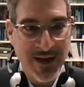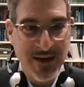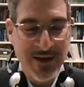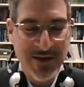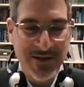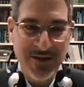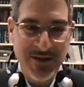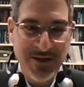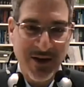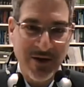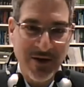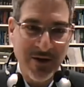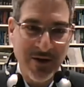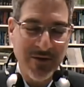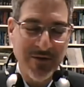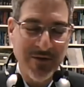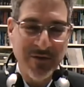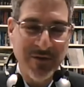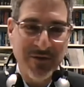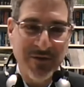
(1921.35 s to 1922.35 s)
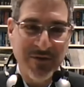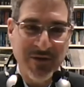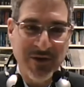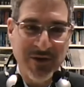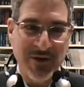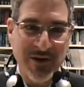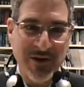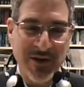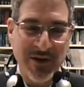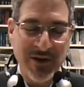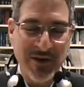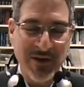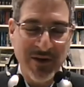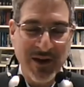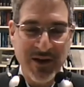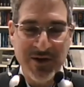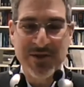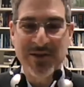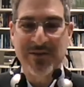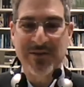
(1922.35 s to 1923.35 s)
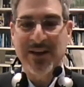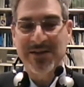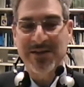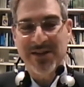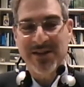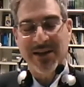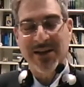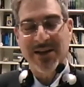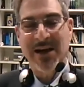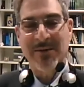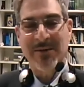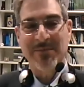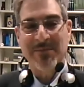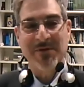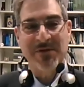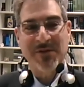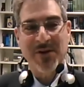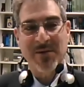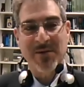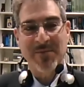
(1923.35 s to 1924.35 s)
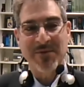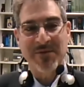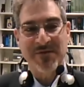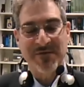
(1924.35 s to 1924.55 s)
So for those of us that come from